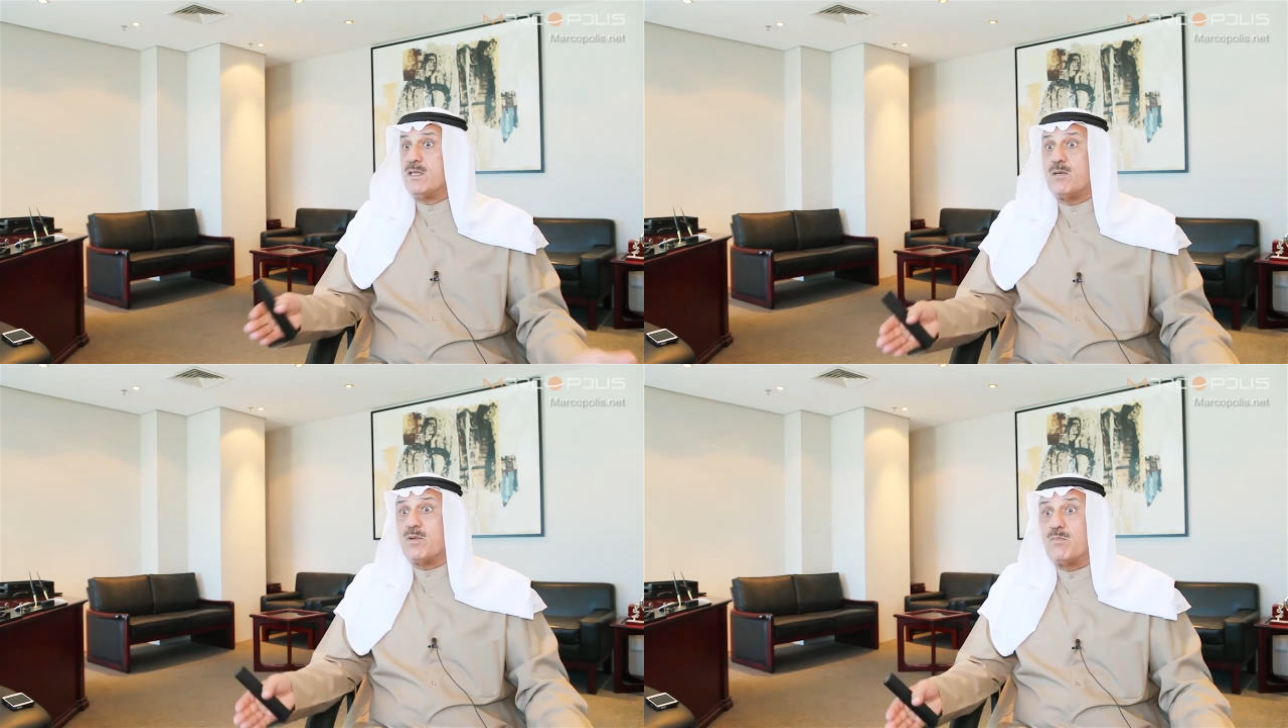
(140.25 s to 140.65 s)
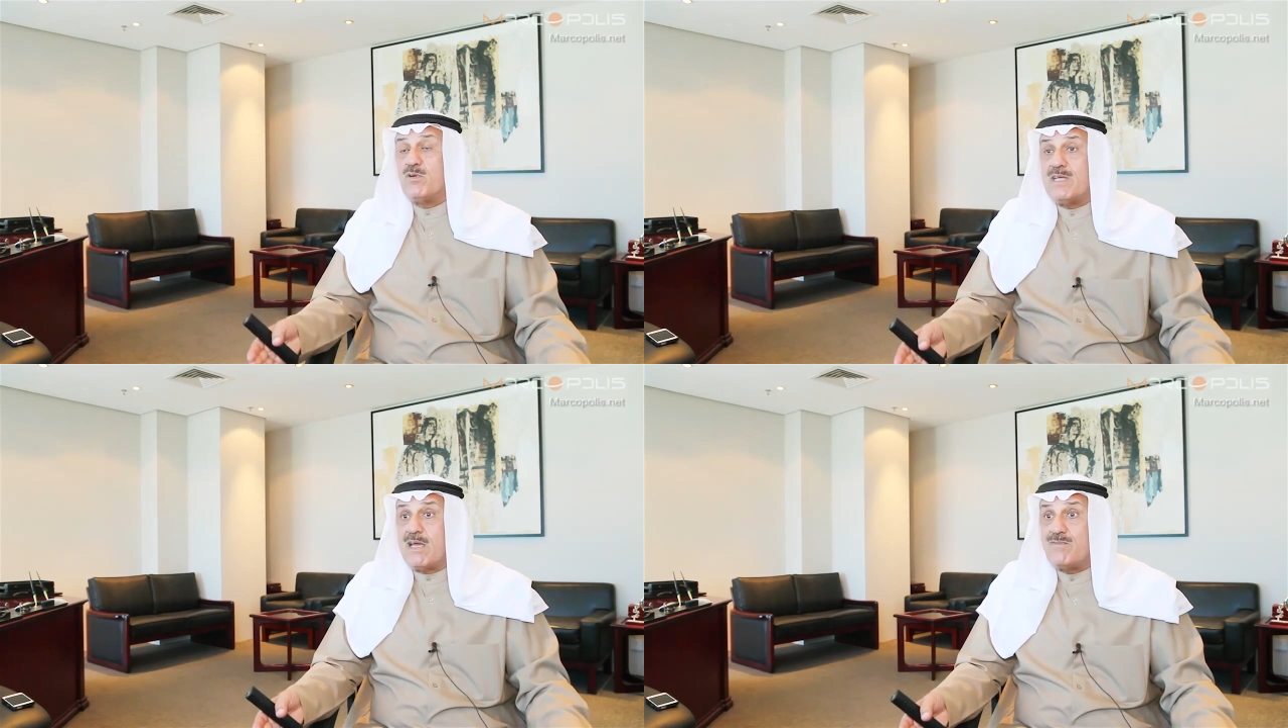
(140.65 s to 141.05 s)
The
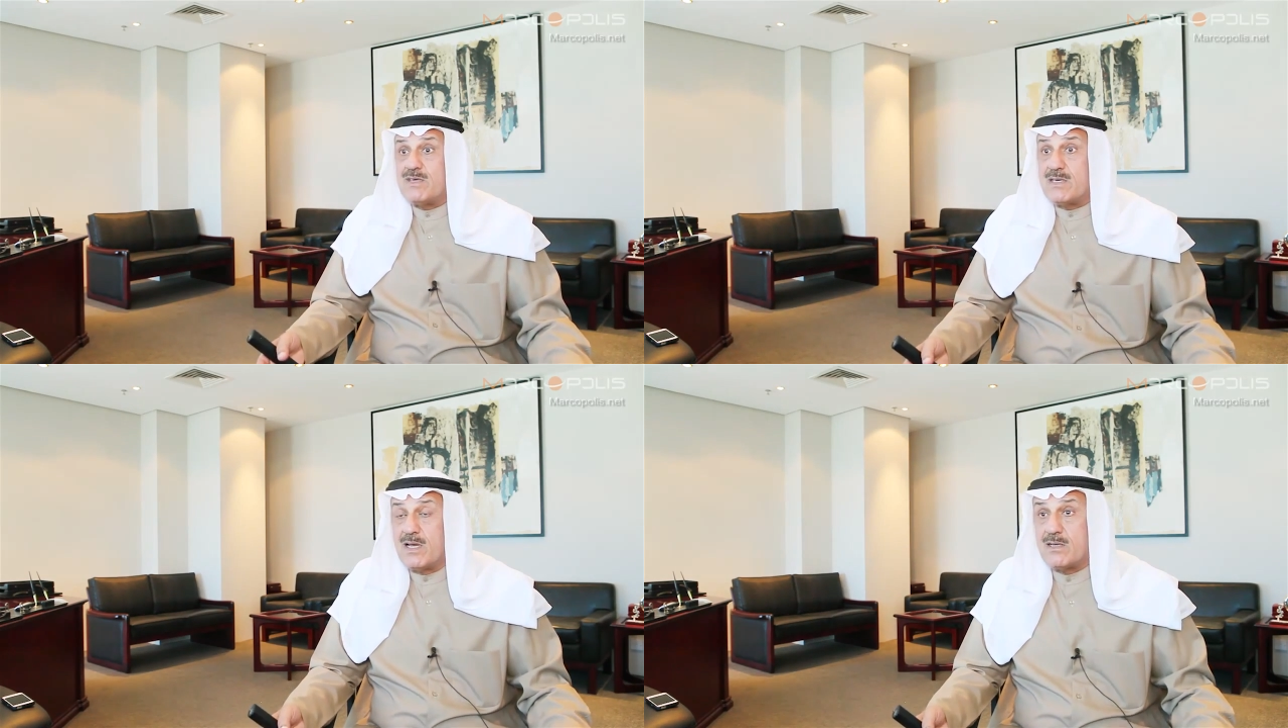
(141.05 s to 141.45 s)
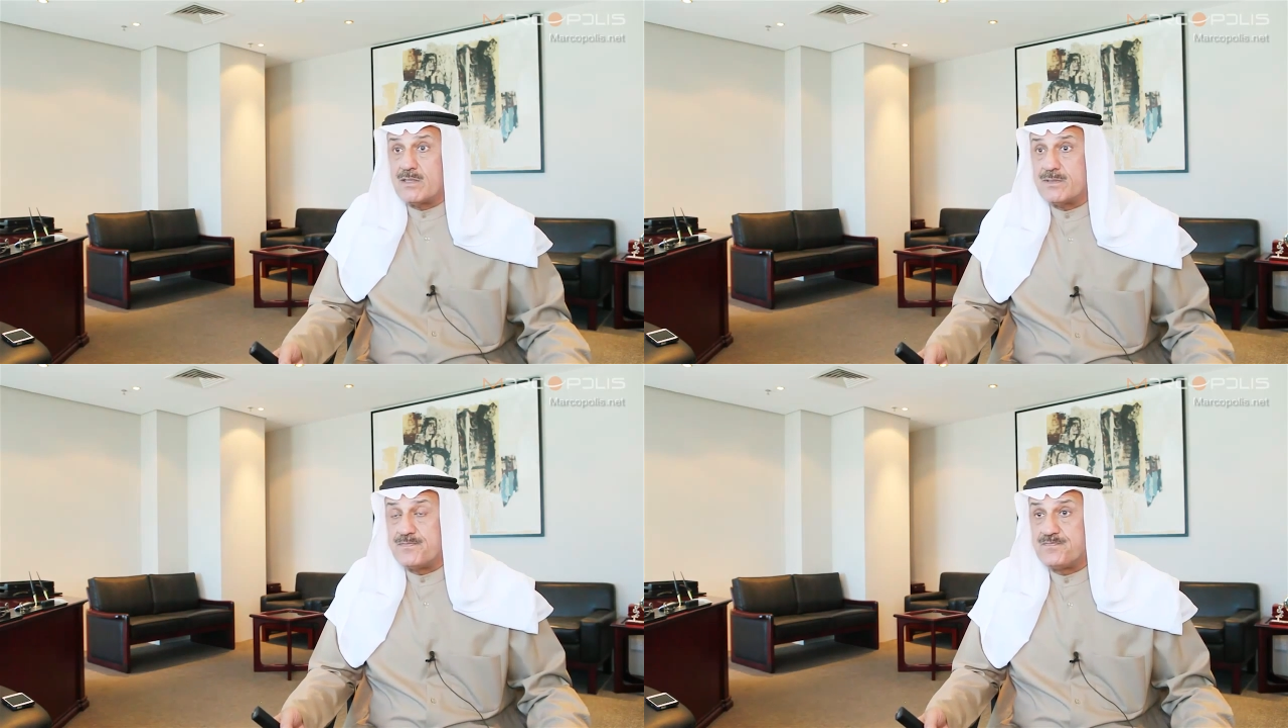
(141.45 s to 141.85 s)
problem we have it
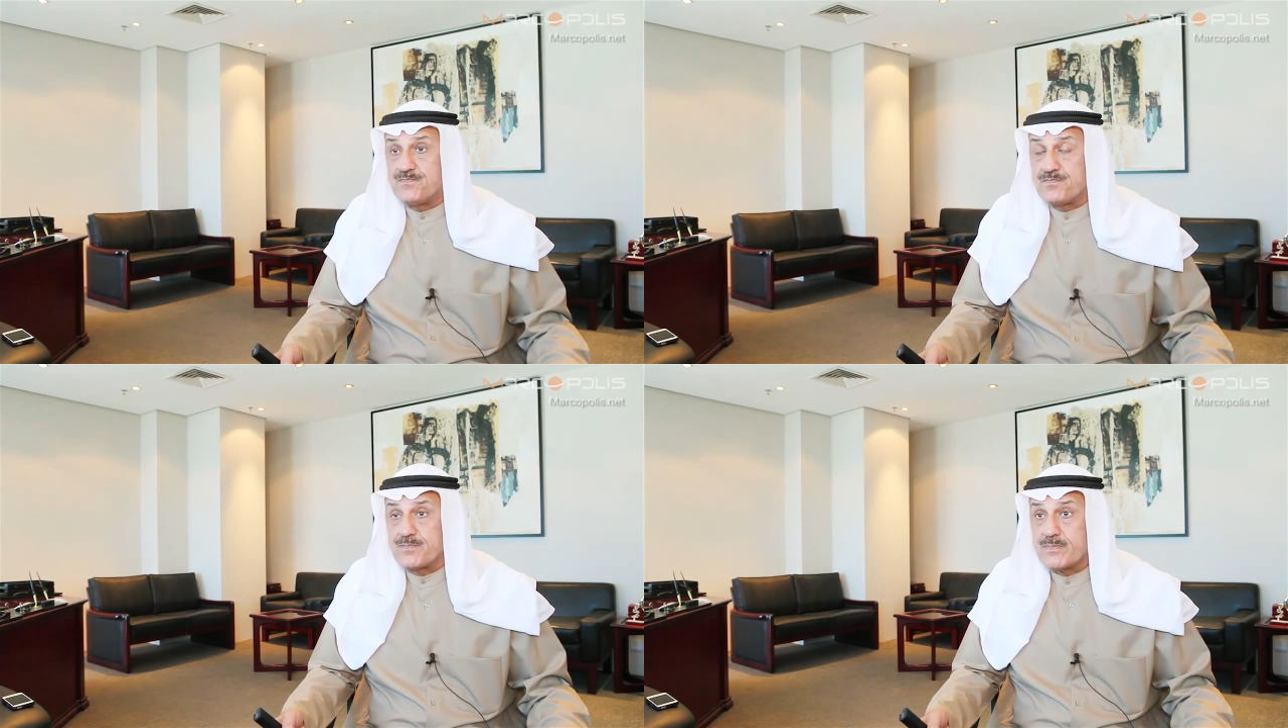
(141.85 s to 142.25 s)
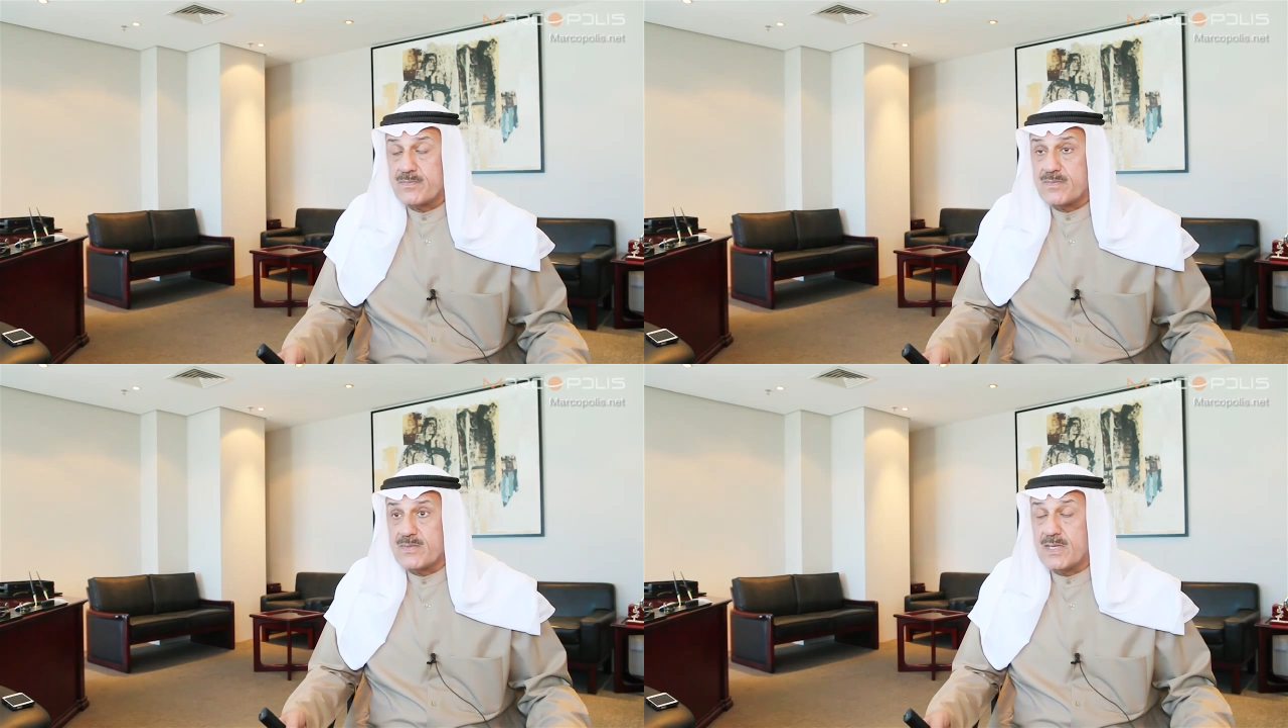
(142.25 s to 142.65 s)
now
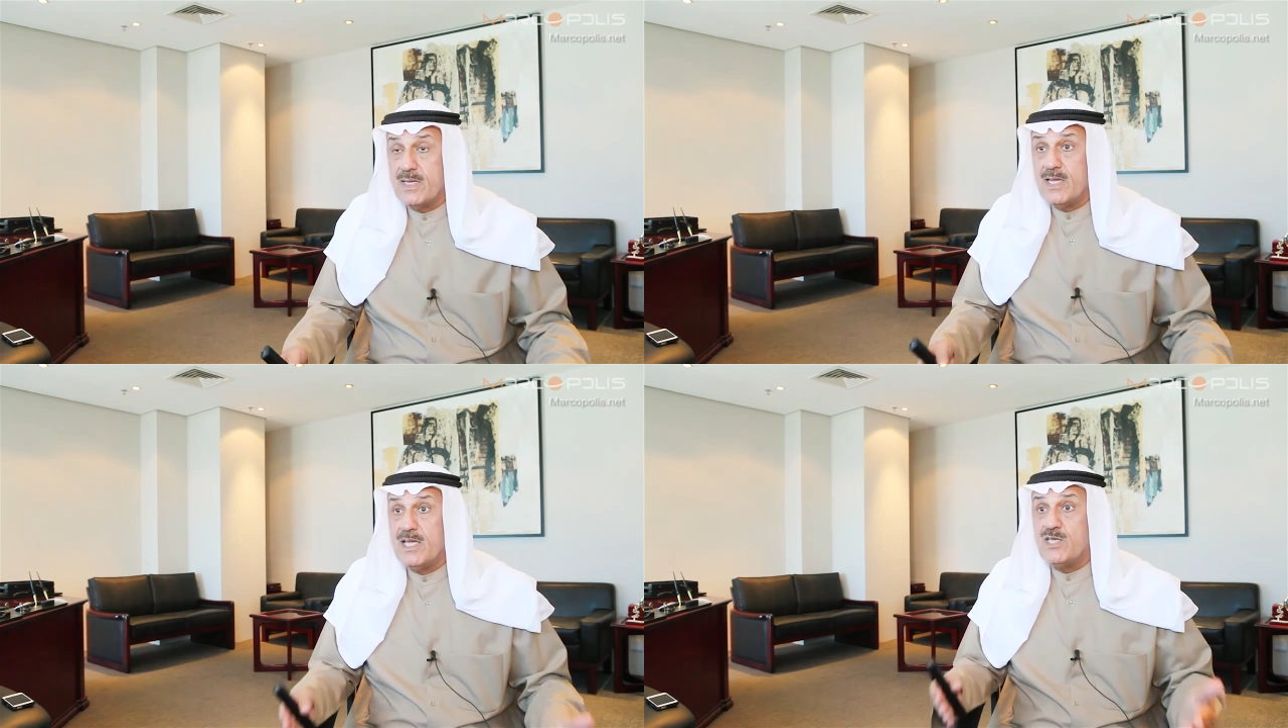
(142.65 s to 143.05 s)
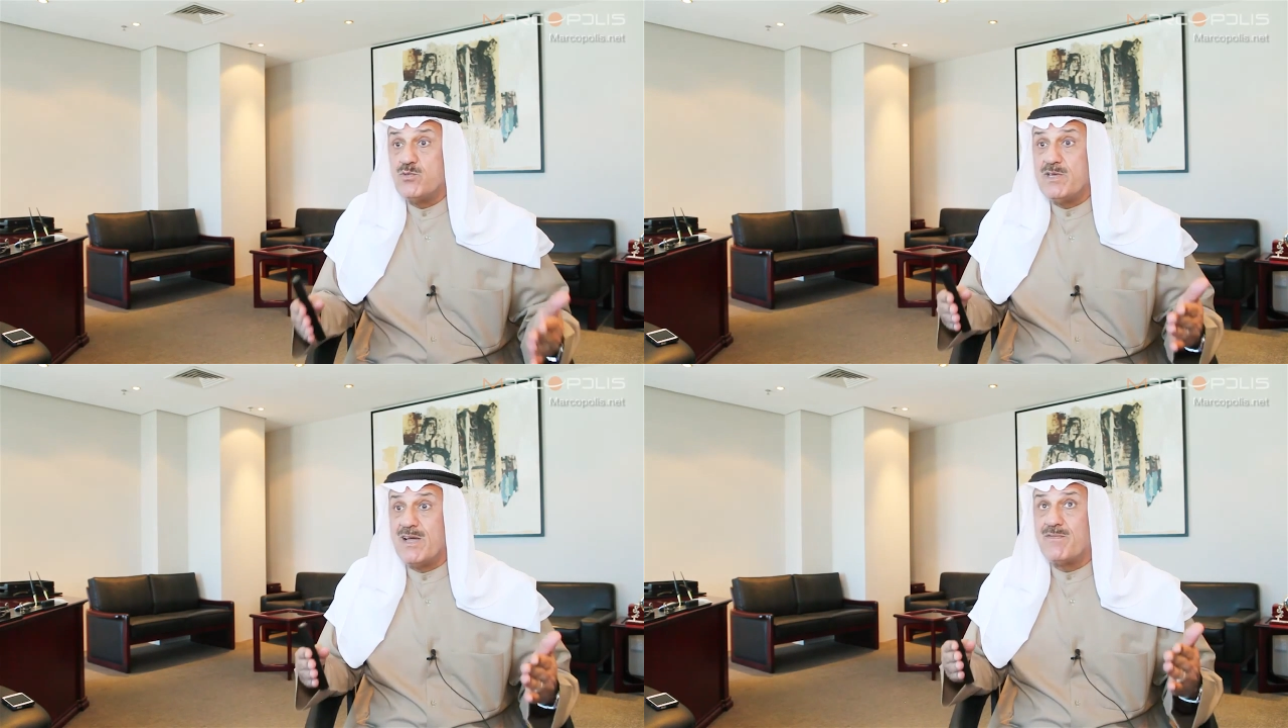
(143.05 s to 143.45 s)

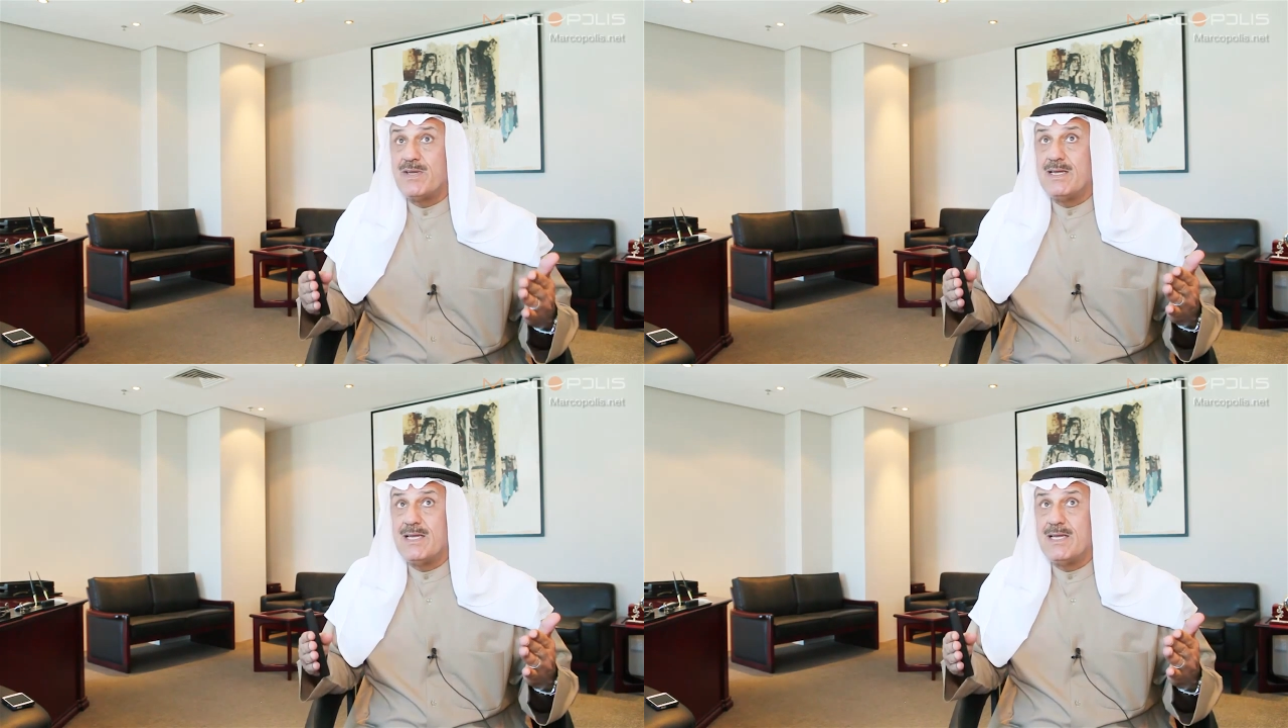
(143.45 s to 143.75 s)
is we have